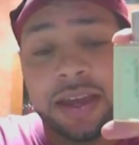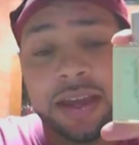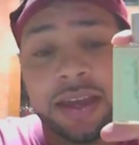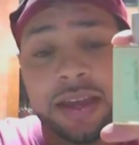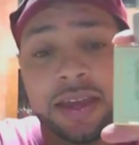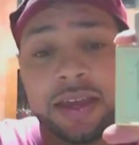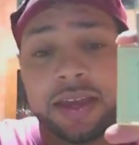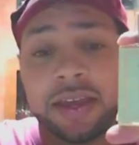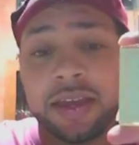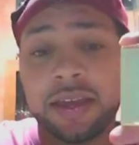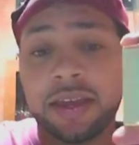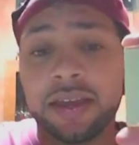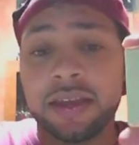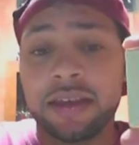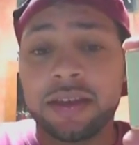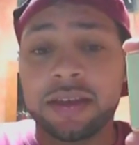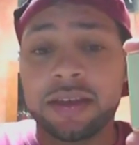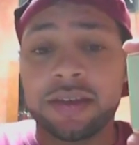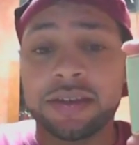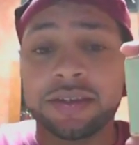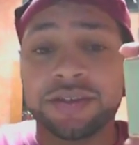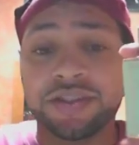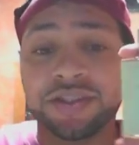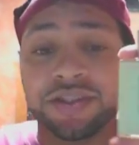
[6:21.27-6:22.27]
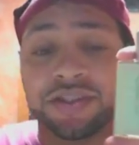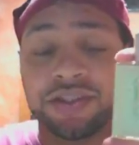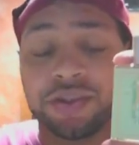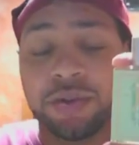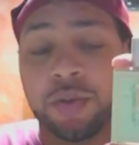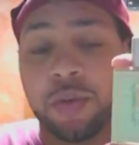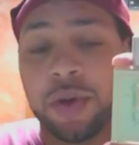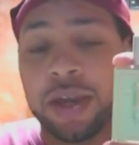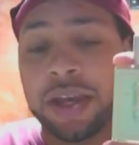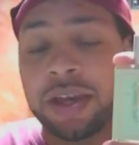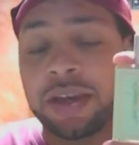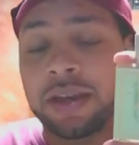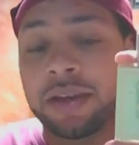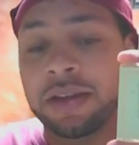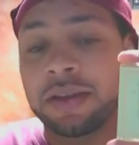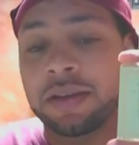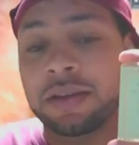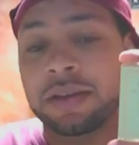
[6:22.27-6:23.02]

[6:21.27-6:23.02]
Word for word: It is sweet